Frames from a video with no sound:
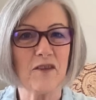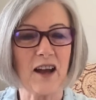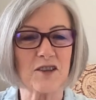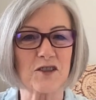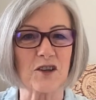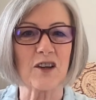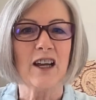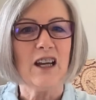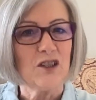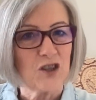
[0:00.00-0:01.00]
faster
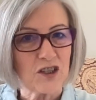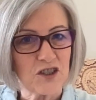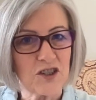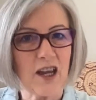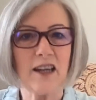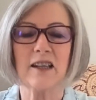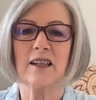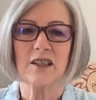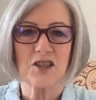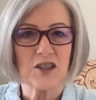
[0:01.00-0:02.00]
just state it
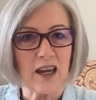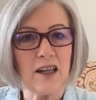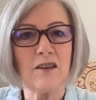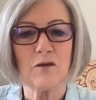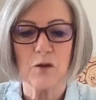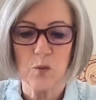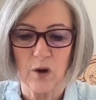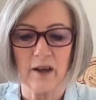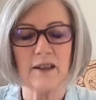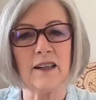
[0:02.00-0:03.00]
state it for
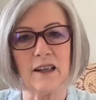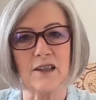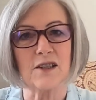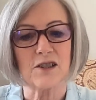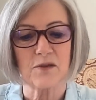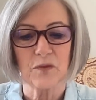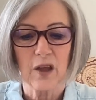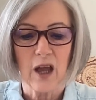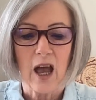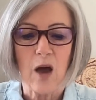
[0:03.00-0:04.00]
what it is
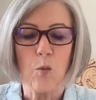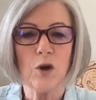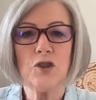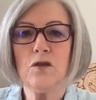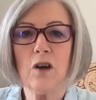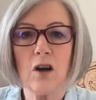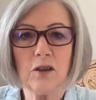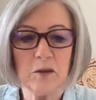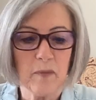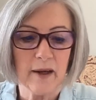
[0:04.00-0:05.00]
and once you've
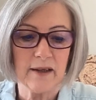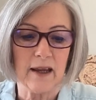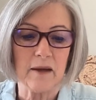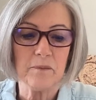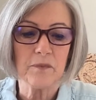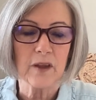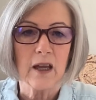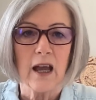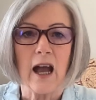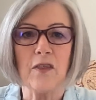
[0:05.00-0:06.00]
called it by name
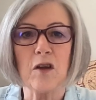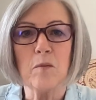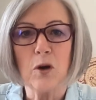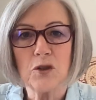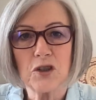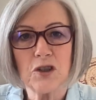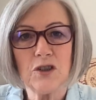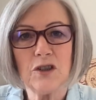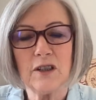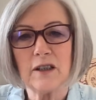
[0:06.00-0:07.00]
and the
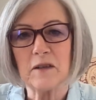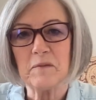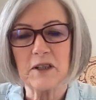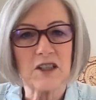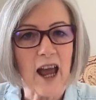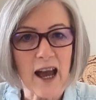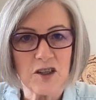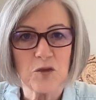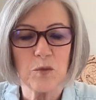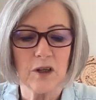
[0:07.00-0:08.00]
emotional um,
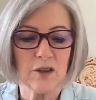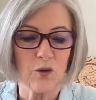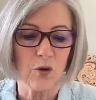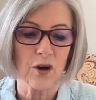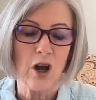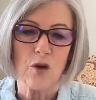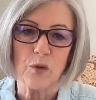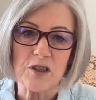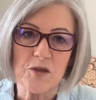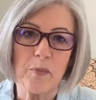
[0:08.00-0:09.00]
attachment or
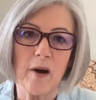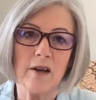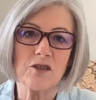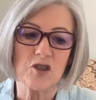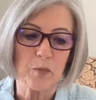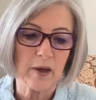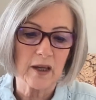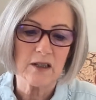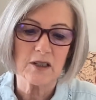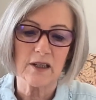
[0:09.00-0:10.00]
response is
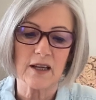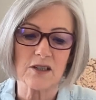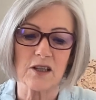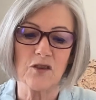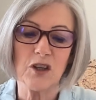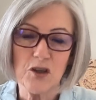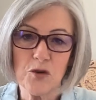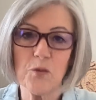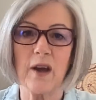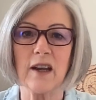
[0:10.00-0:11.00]
beginning to lessen then
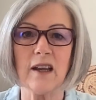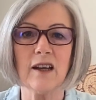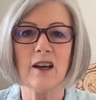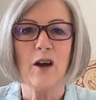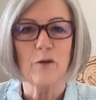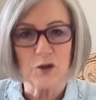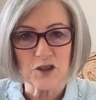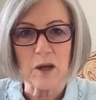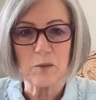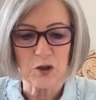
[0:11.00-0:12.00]
you're ready for
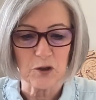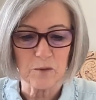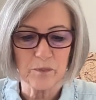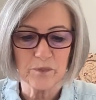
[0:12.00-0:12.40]
step two